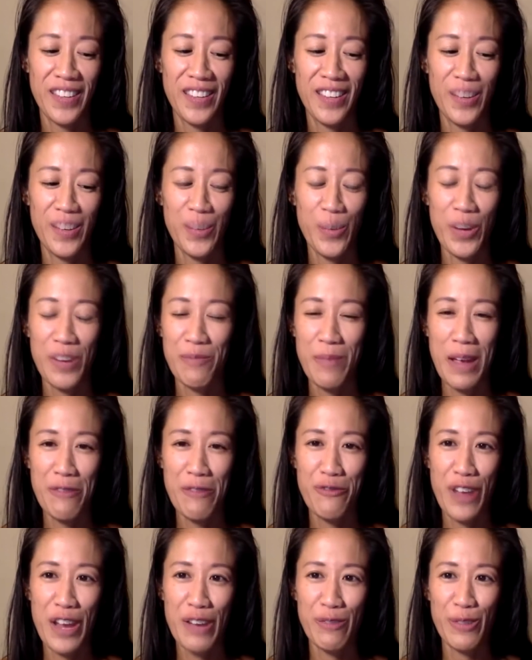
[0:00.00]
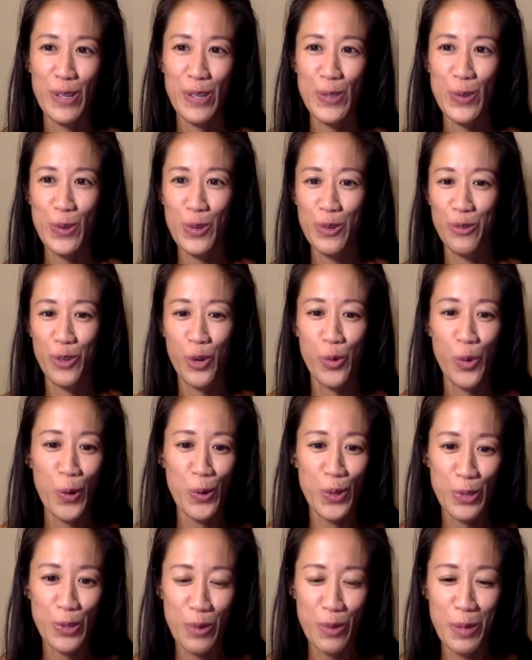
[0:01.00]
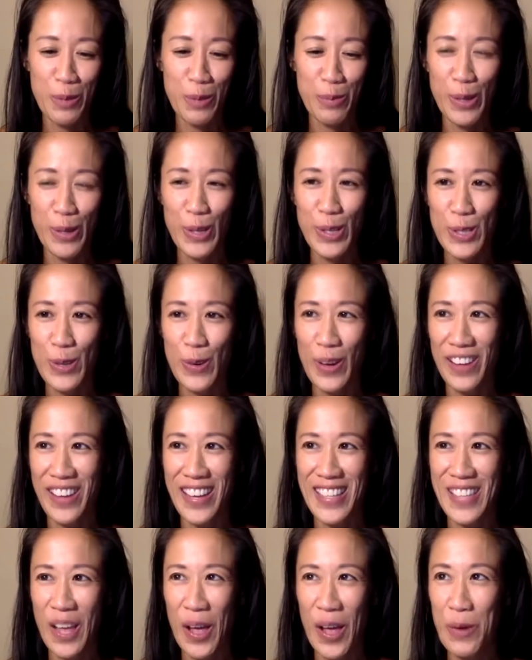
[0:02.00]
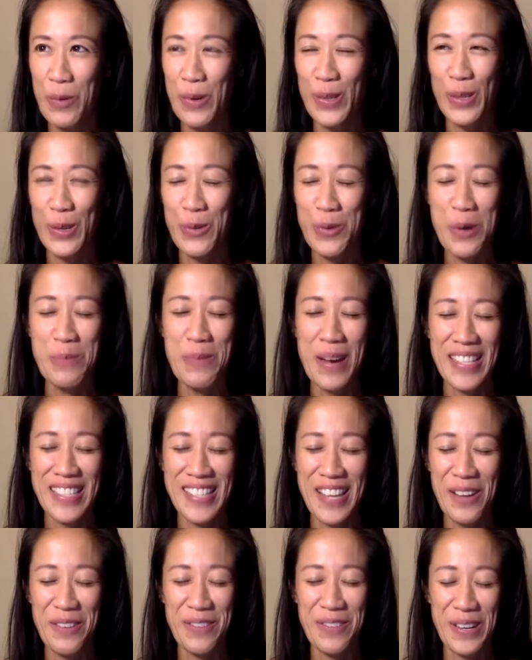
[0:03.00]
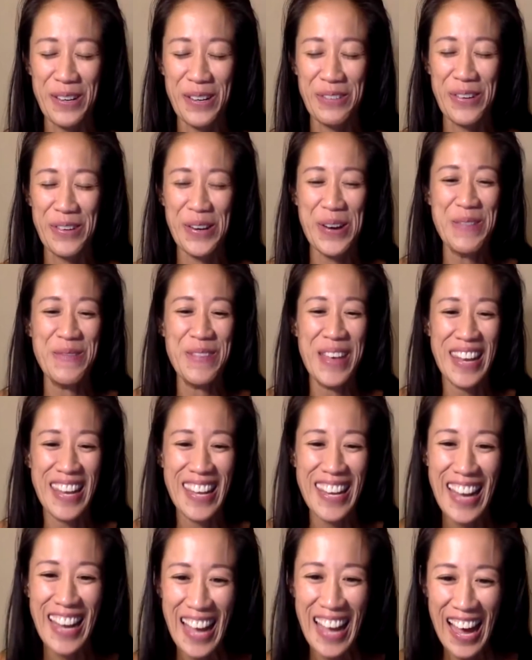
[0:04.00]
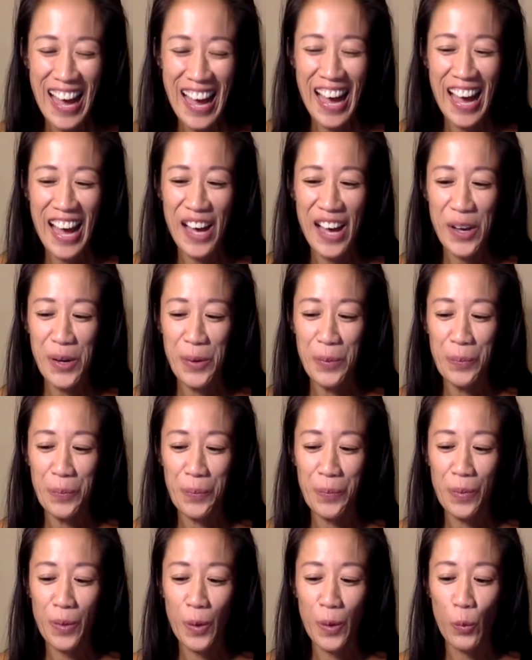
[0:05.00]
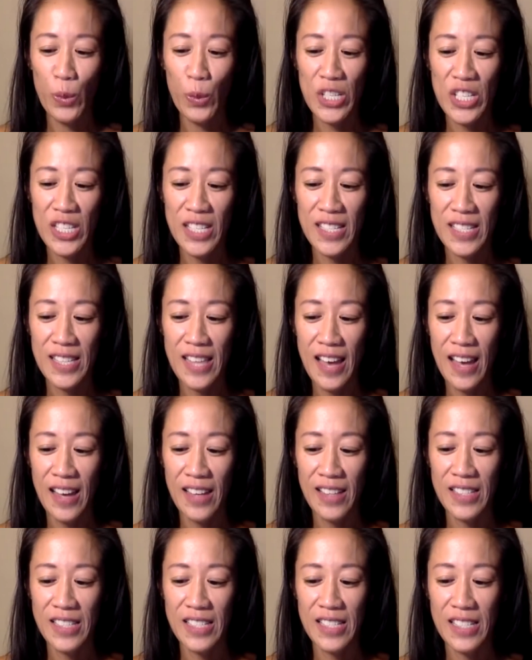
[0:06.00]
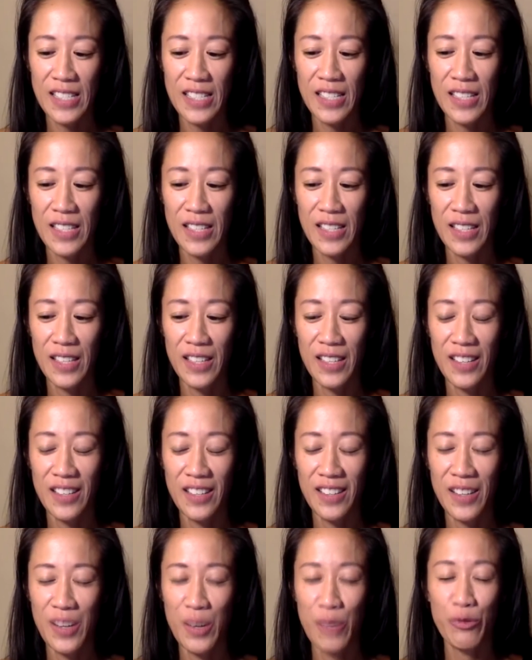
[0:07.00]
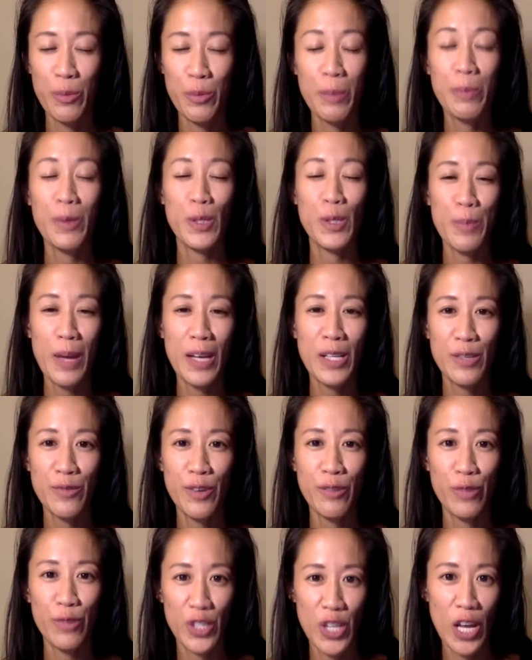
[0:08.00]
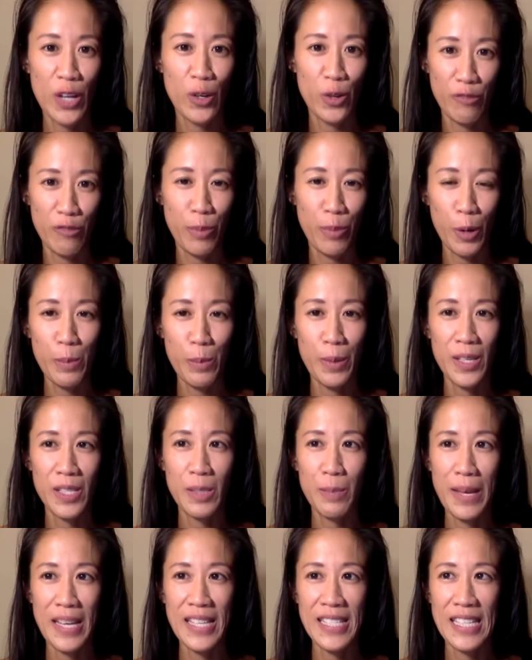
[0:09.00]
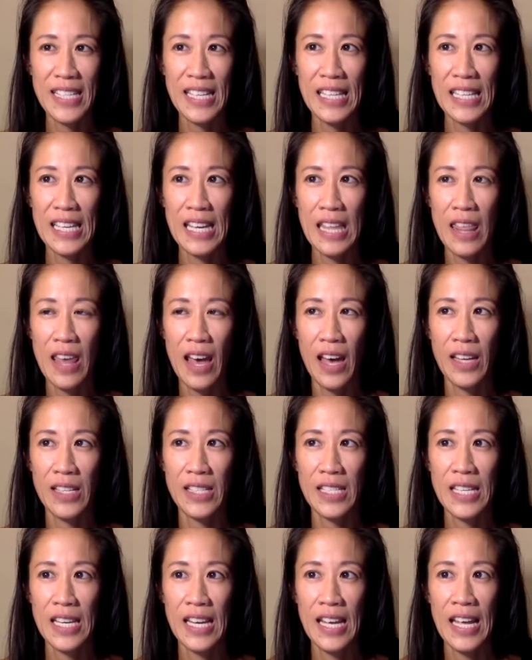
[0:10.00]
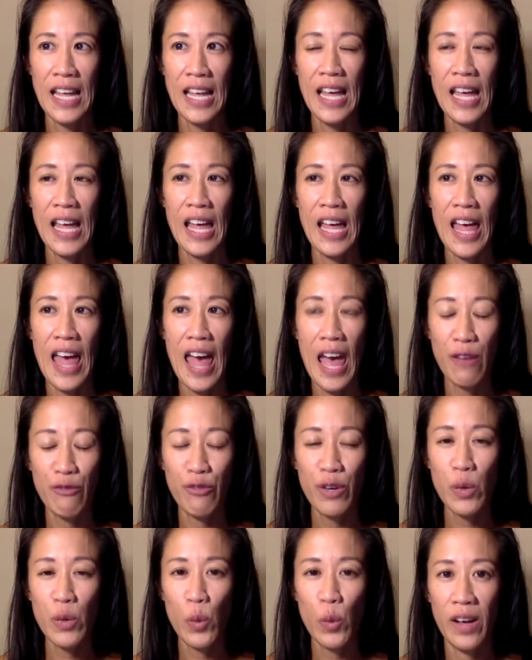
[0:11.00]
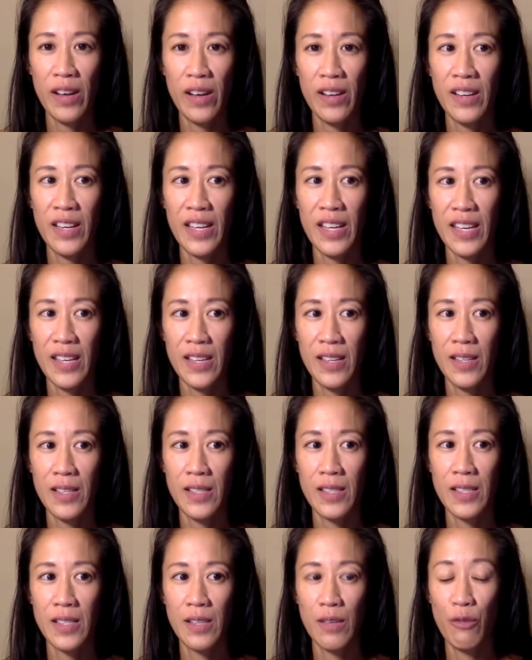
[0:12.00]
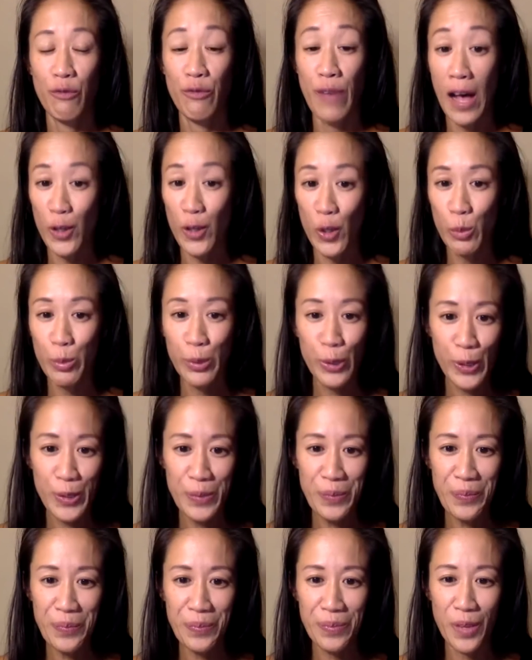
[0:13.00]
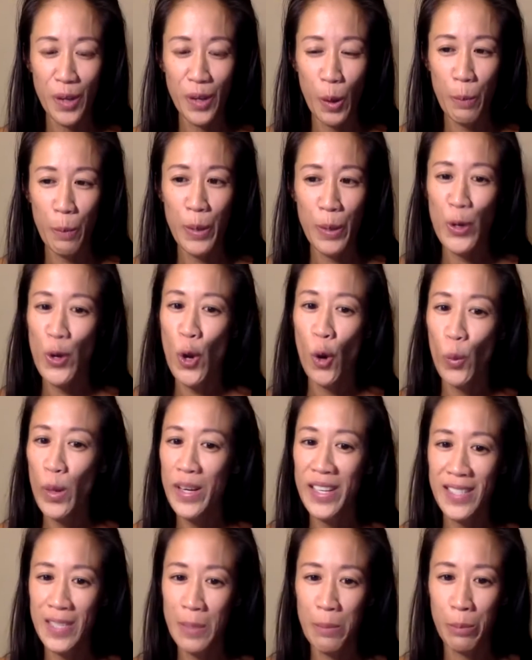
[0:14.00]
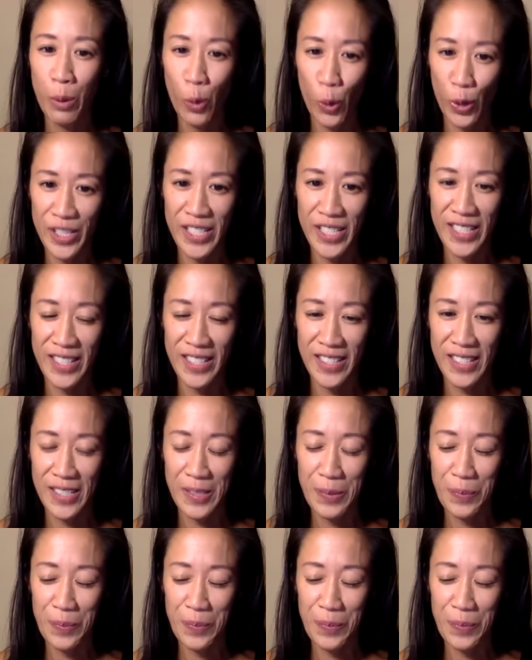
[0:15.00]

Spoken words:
one of my favorite sort of quotes from the book. So I guess I will quote myself here for a minute, which is that, you know, from the perspective of regenerative purpose, basically that everyone is valuable, but no one is important.